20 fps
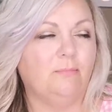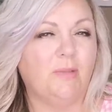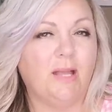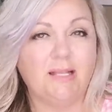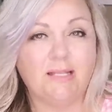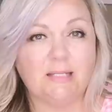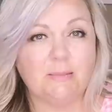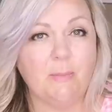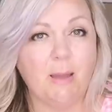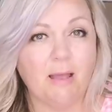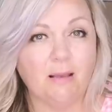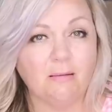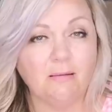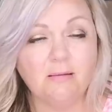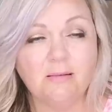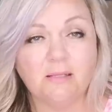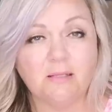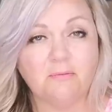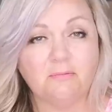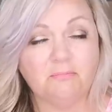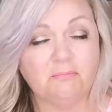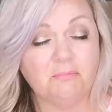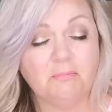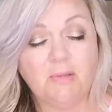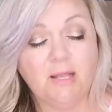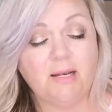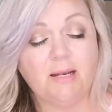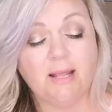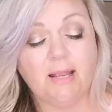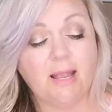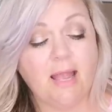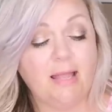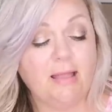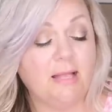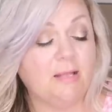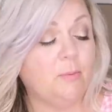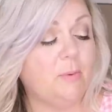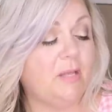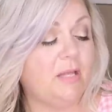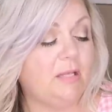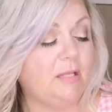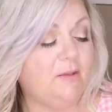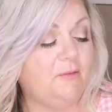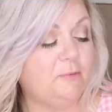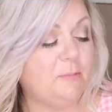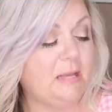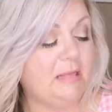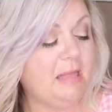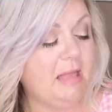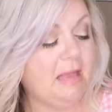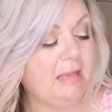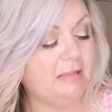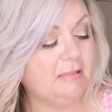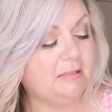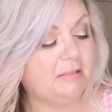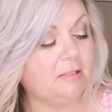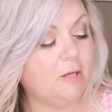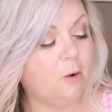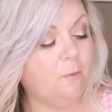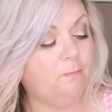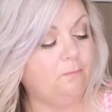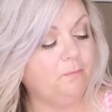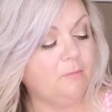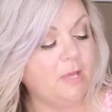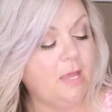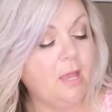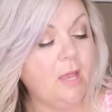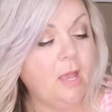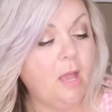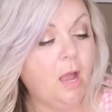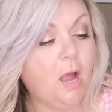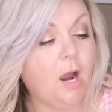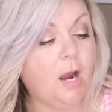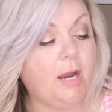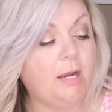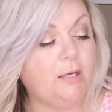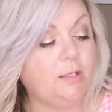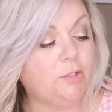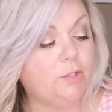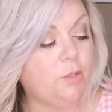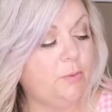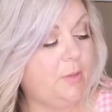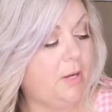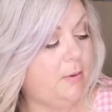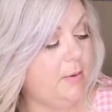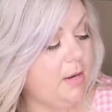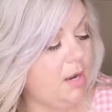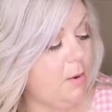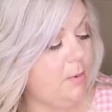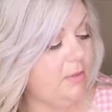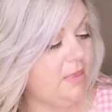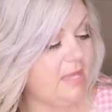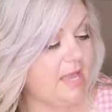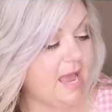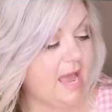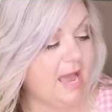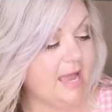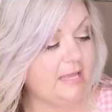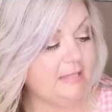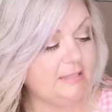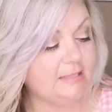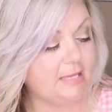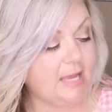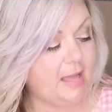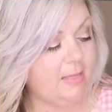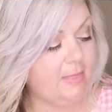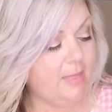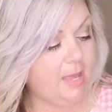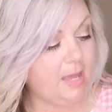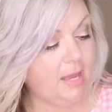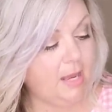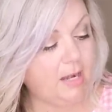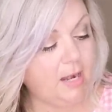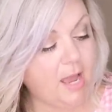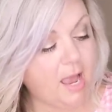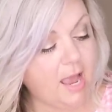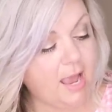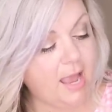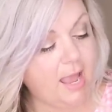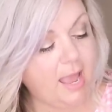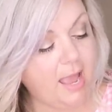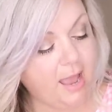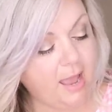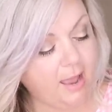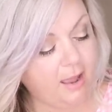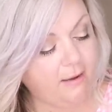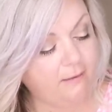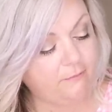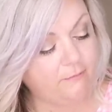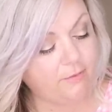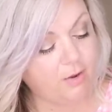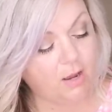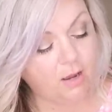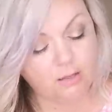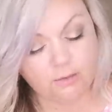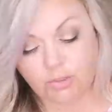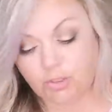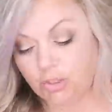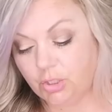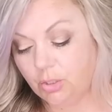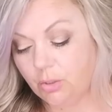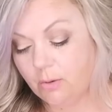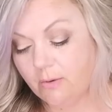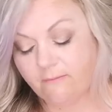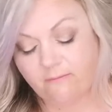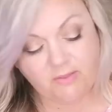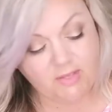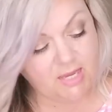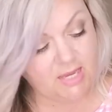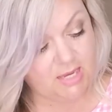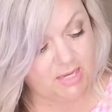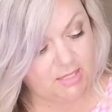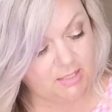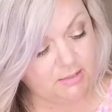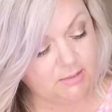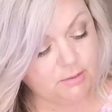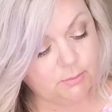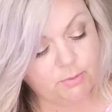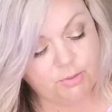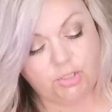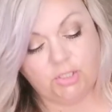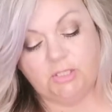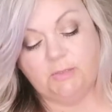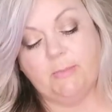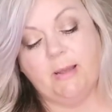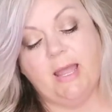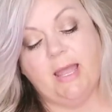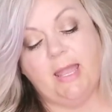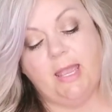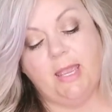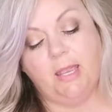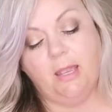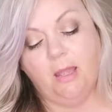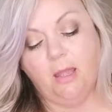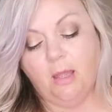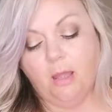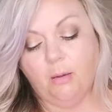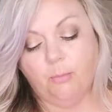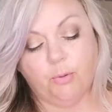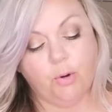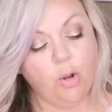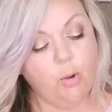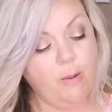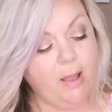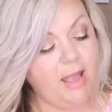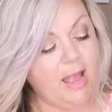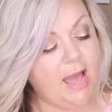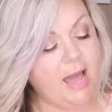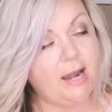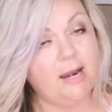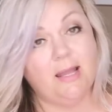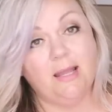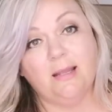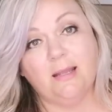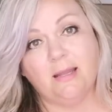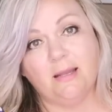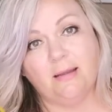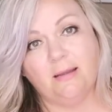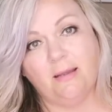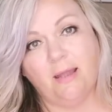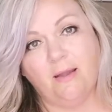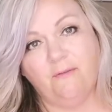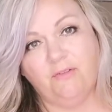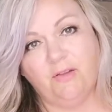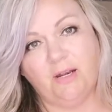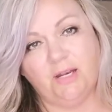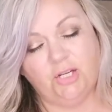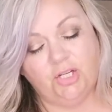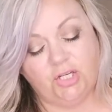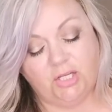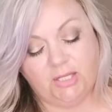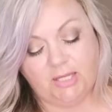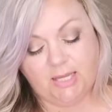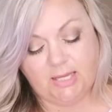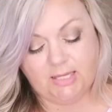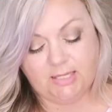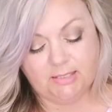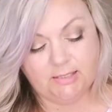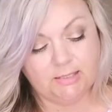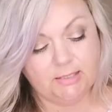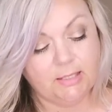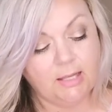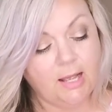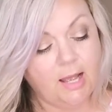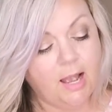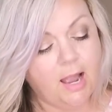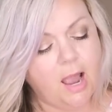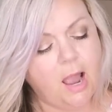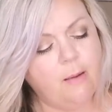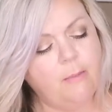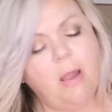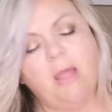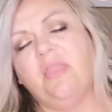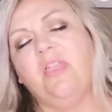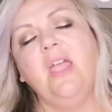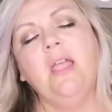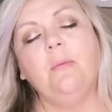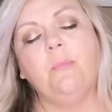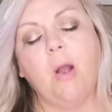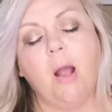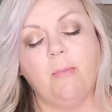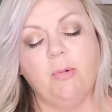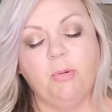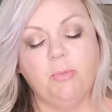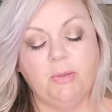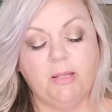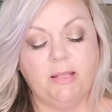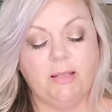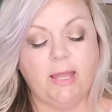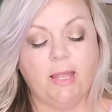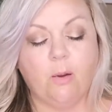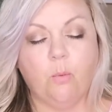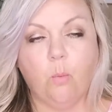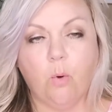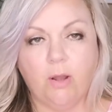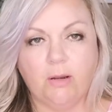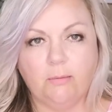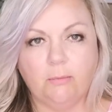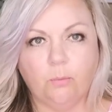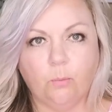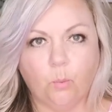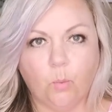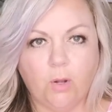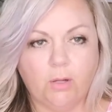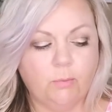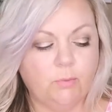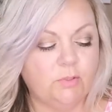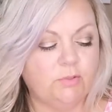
smells, and like I like the way that it leaves my legs. So all right, so there we go with that. And then I have two of these, which is my probiotic. I finished these. I think probably like one was